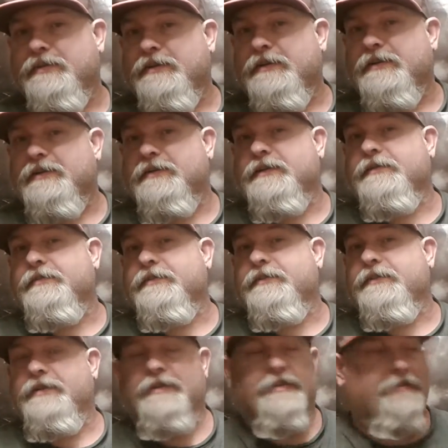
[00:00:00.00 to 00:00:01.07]
saga.
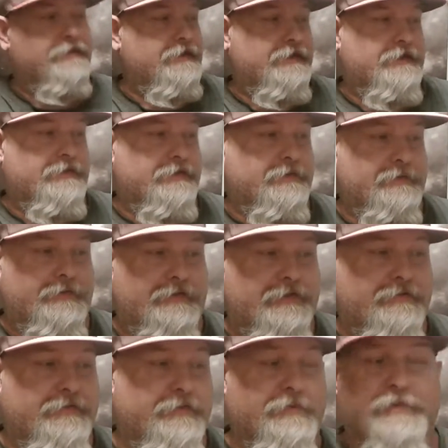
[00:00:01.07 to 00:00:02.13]
Obviously, it is isn't now because there was
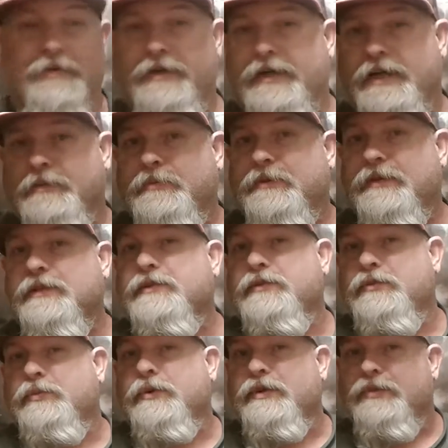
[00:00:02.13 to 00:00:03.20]
7 through 9. But this
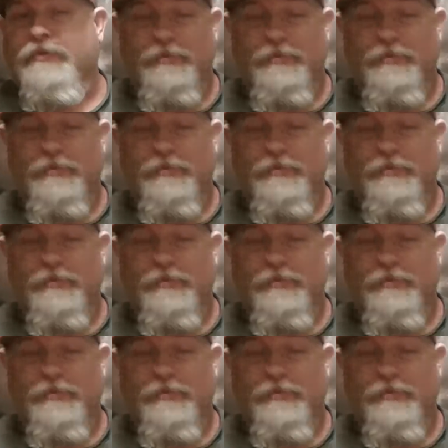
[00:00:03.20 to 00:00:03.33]
is 1